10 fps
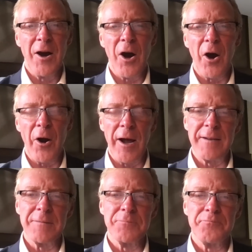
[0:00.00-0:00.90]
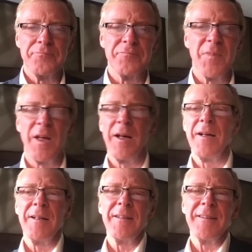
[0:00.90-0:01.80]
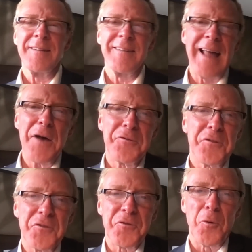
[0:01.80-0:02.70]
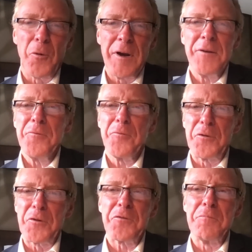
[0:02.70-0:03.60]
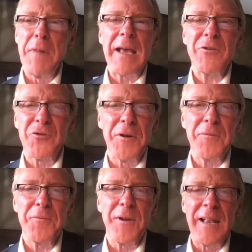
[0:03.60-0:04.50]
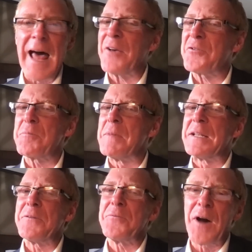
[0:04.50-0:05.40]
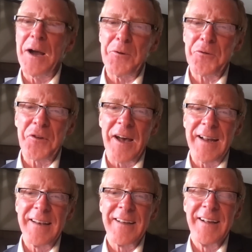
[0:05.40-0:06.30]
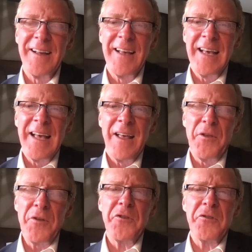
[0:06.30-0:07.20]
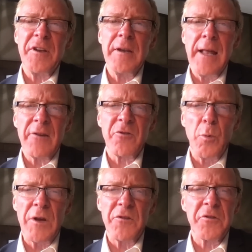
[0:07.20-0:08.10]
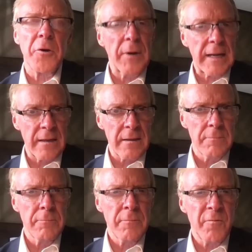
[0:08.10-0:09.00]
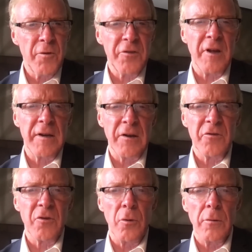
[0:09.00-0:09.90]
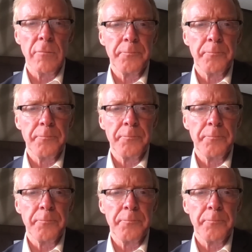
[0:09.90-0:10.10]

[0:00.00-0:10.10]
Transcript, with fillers: All right. Last story for this makeshift last minute fireside. This is in next week's curriculum for Sunday school.